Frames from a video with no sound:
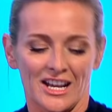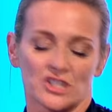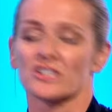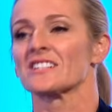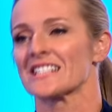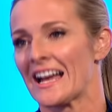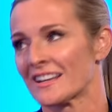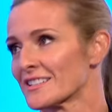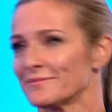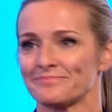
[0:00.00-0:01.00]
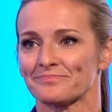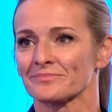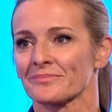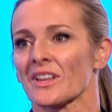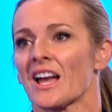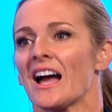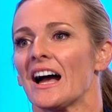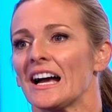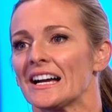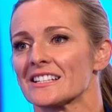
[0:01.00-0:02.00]
I stood on his hand,
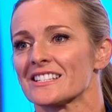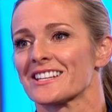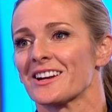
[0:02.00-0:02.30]
and so